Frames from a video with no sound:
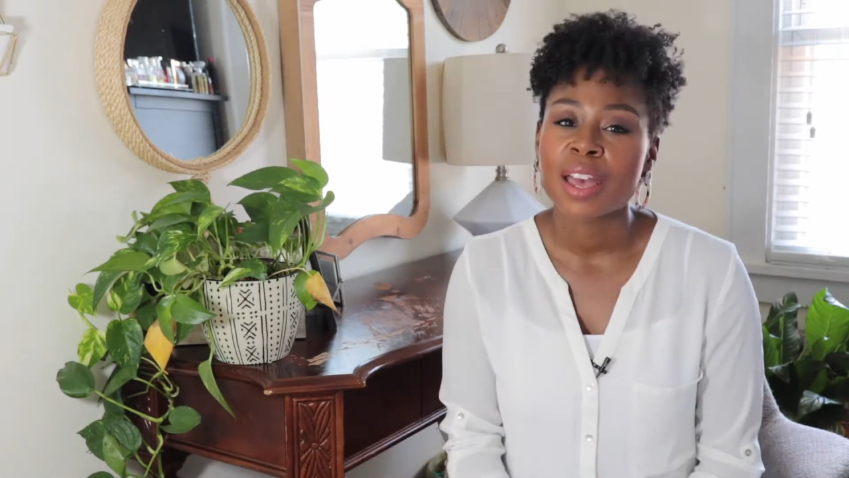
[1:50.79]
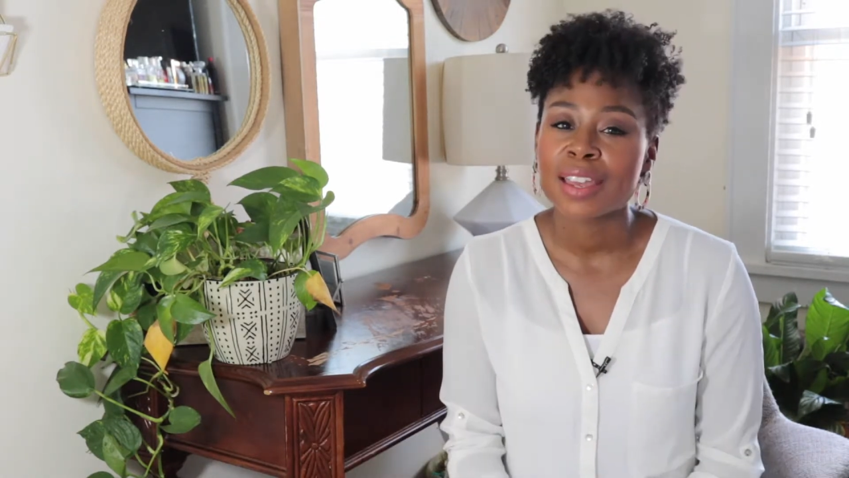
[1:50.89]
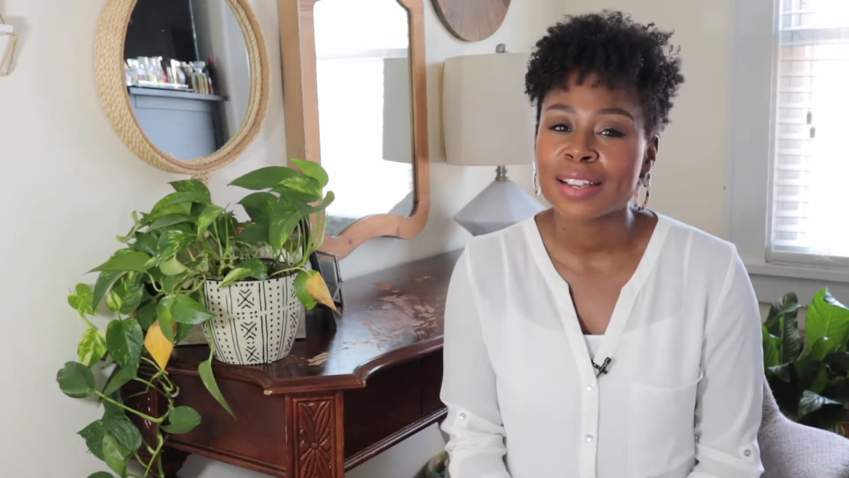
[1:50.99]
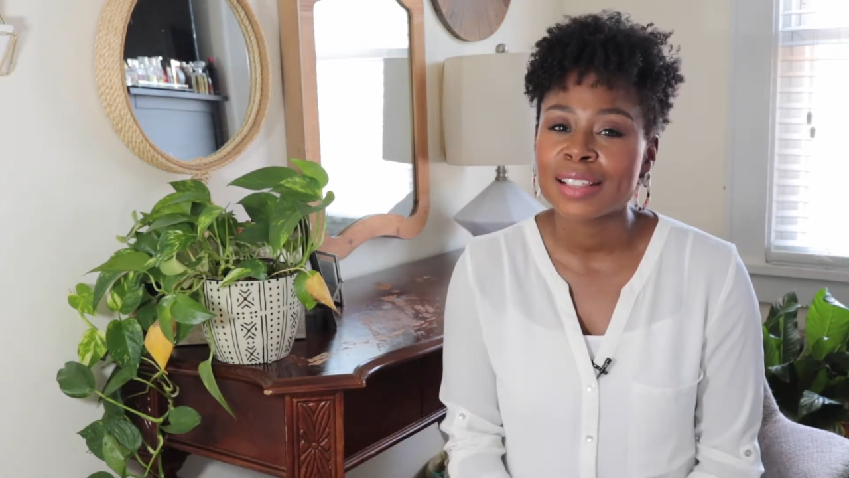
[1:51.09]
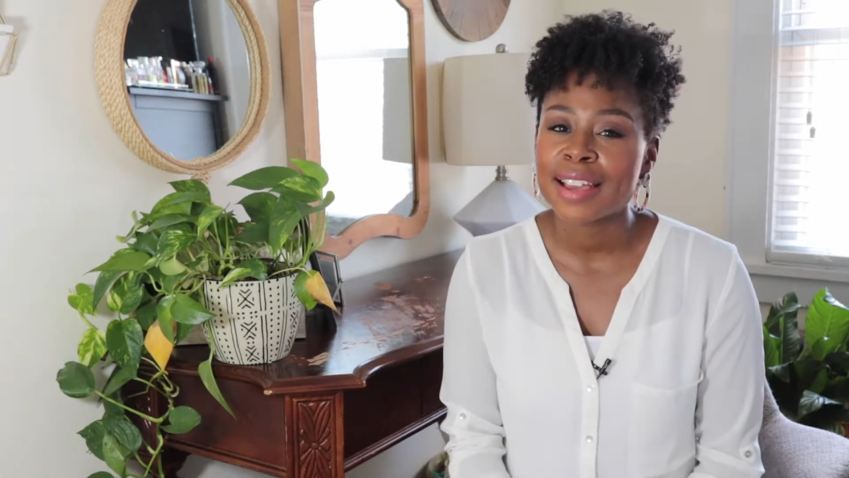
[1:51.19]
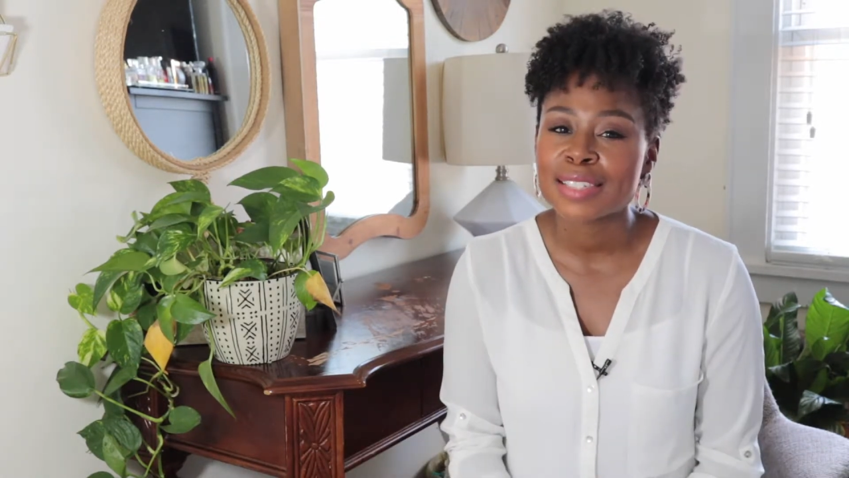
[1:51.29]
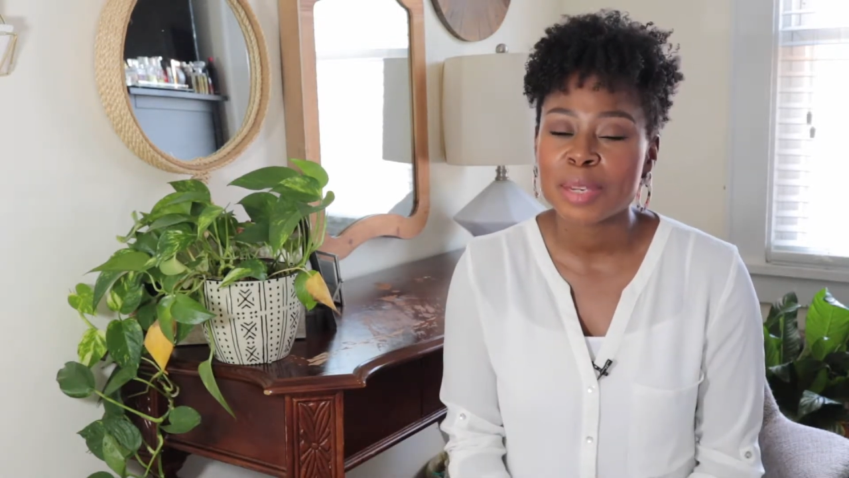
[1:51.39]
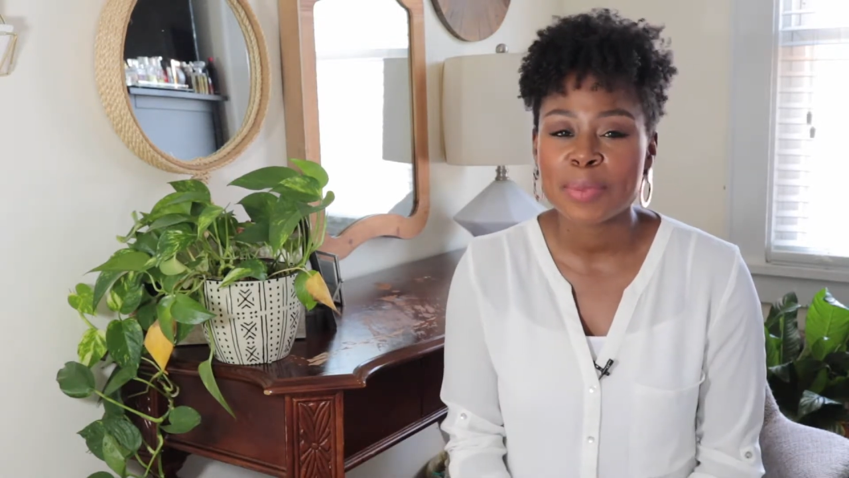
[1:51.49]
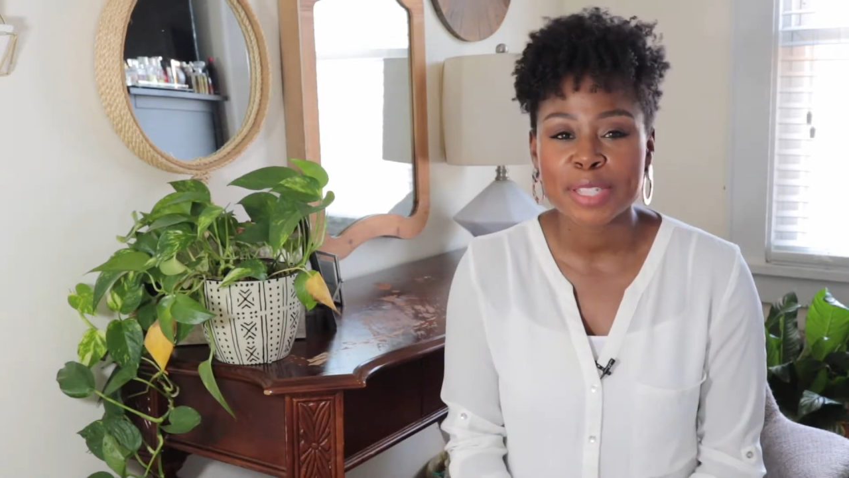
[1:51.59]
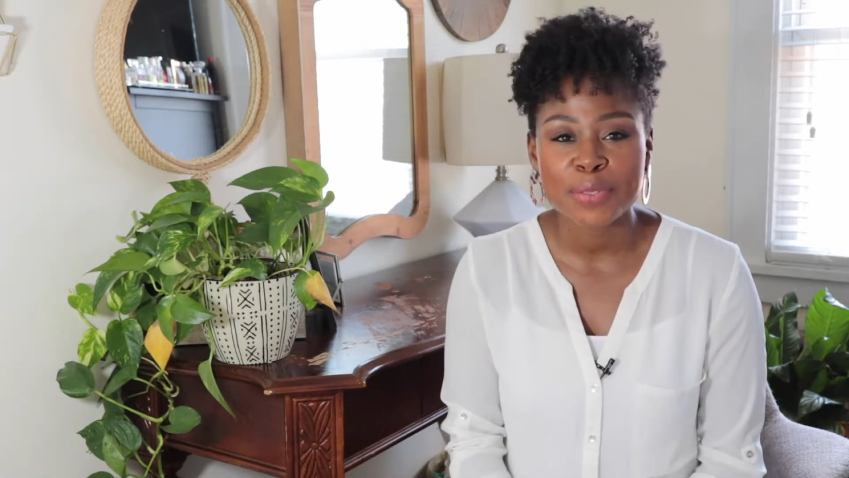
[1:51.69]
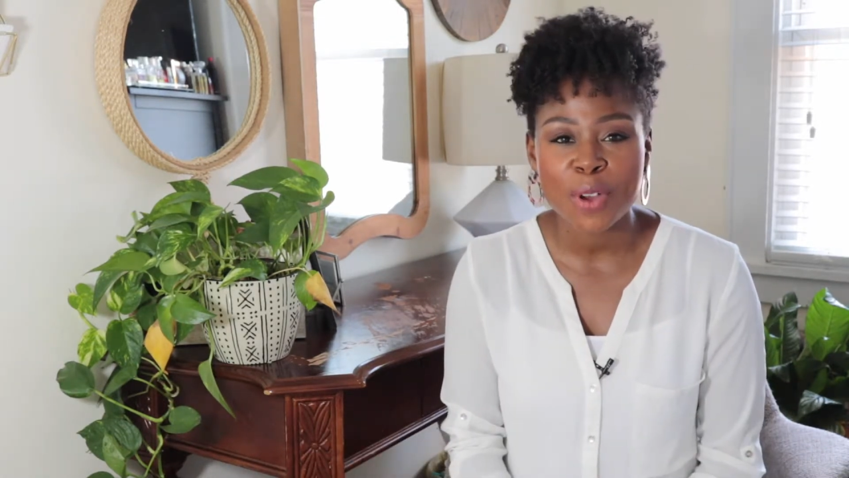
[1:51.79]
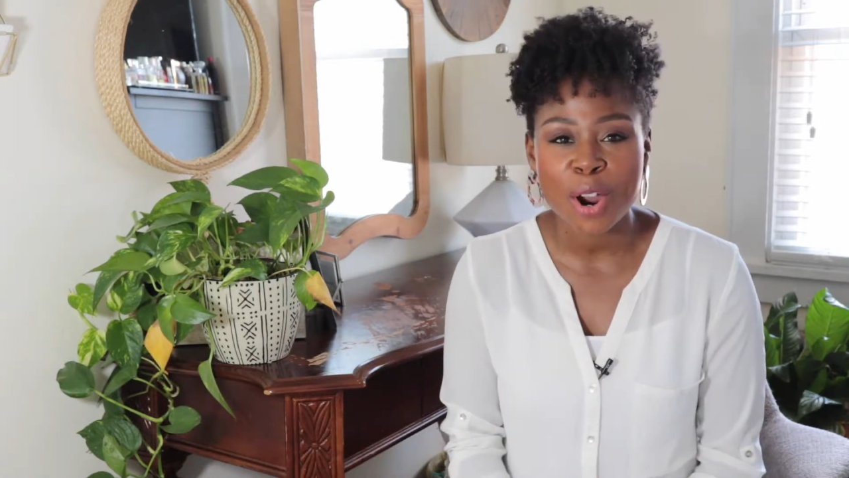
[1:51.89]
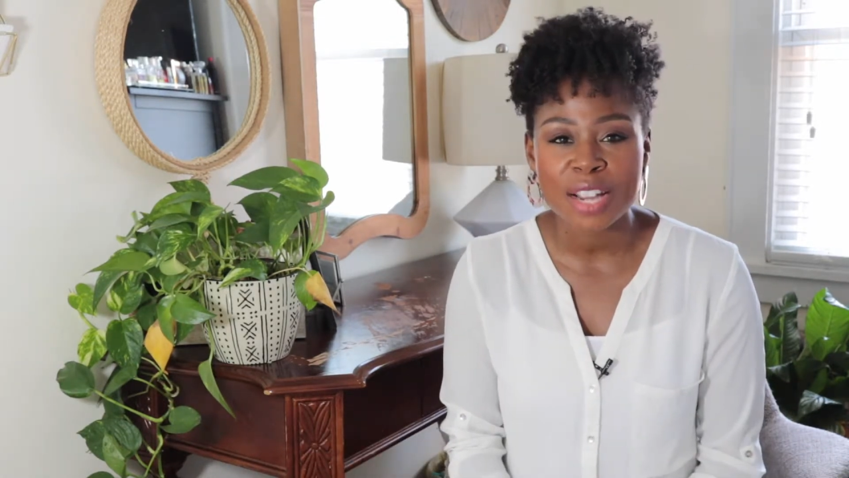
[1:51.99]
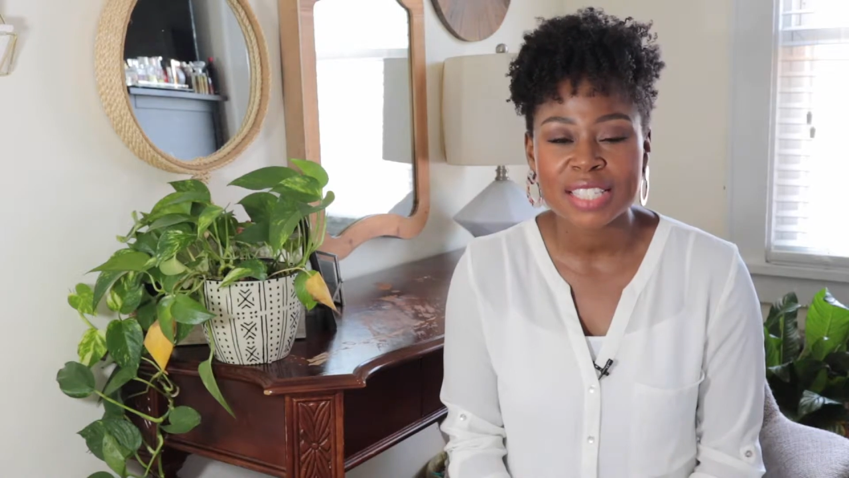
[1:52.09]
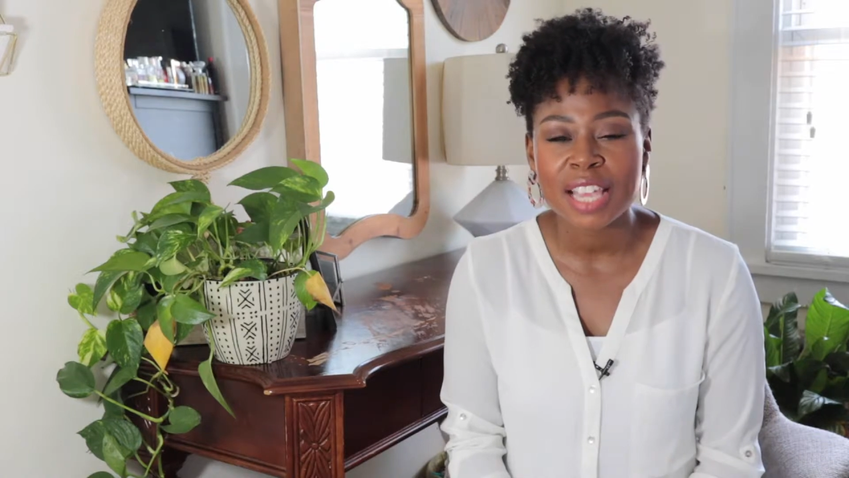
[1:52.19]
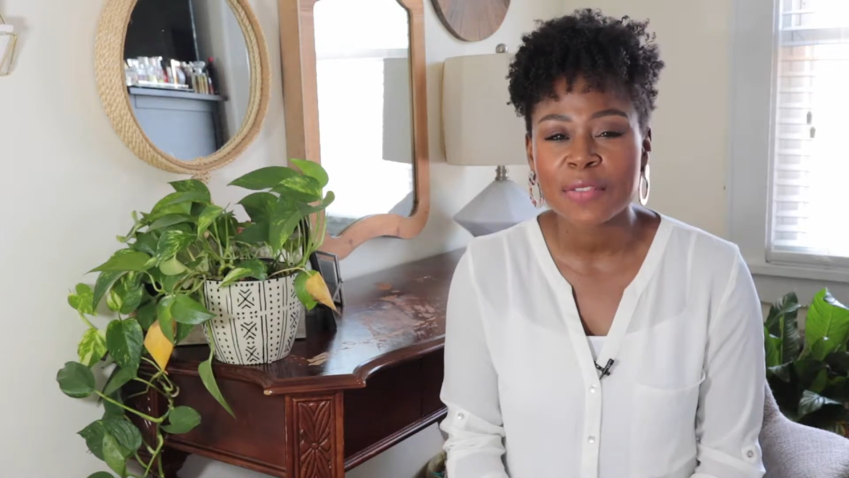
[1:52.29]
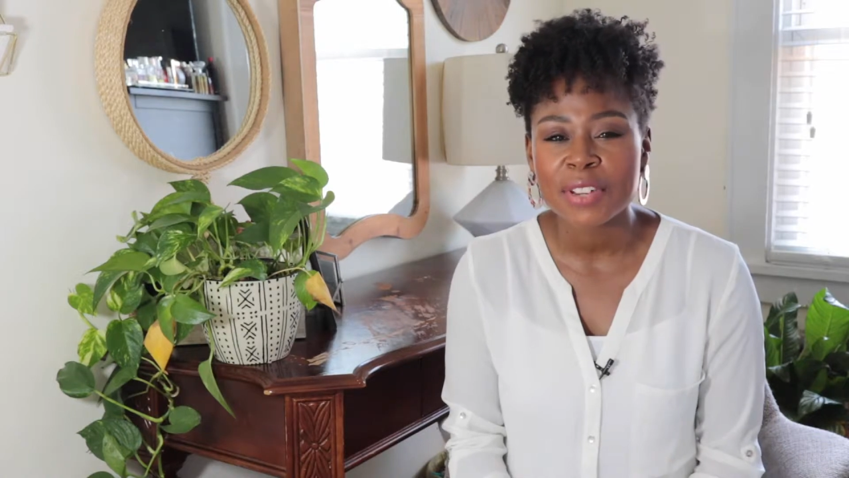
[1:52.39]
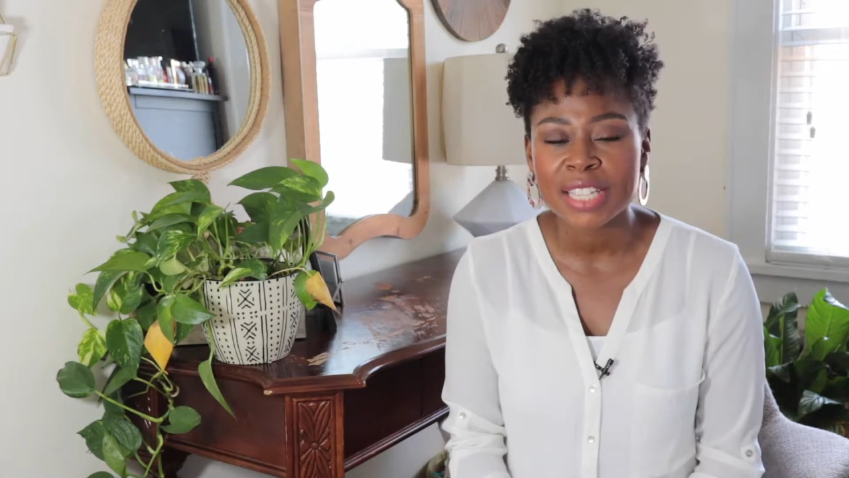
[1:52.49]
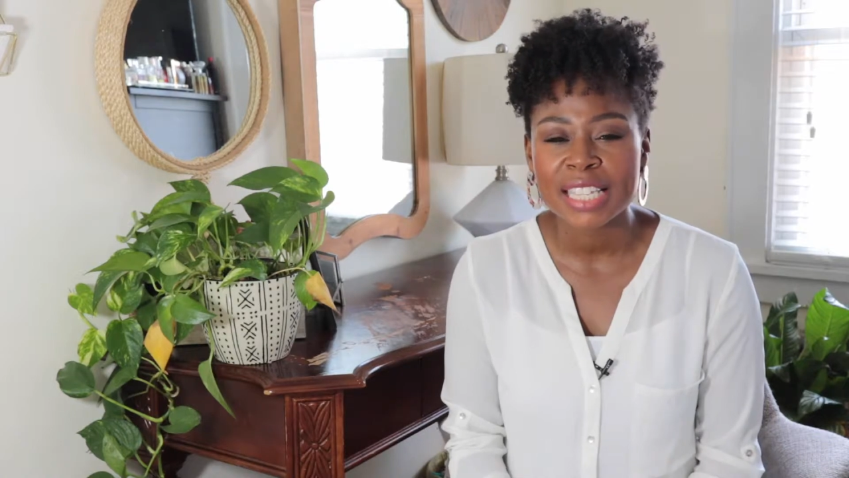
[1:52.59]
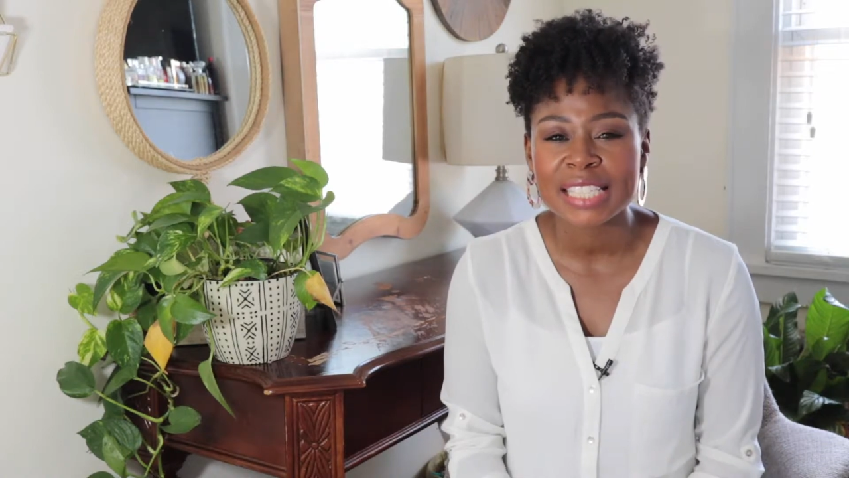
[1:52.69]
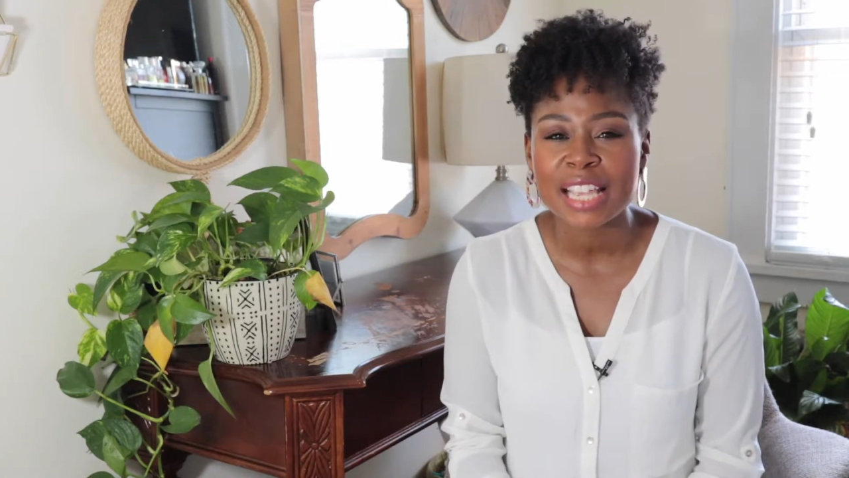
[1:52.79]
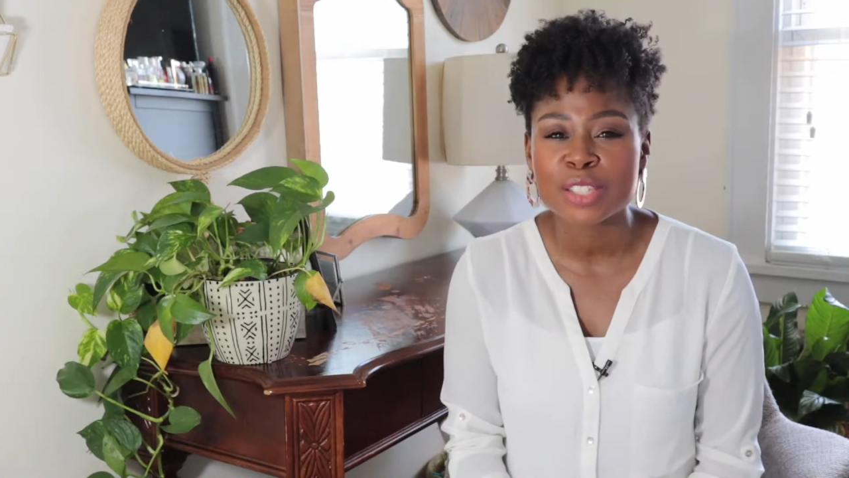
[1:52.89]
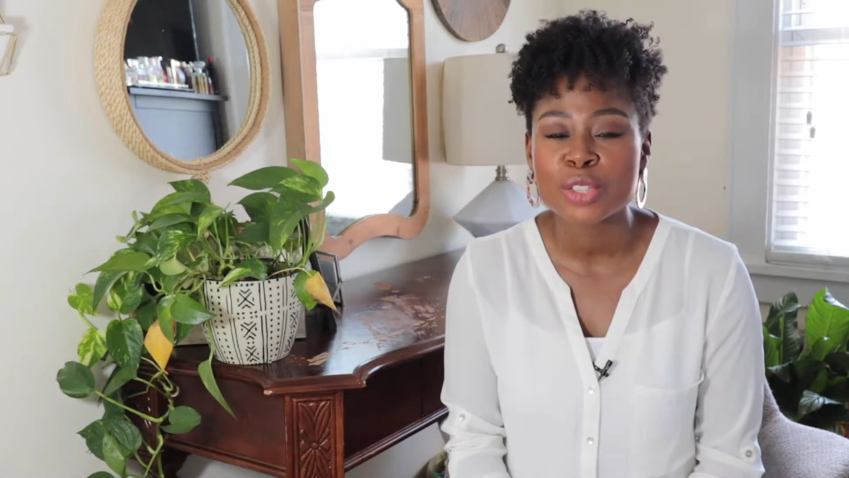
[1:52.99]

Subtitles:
An eclectic mix of art definitely sets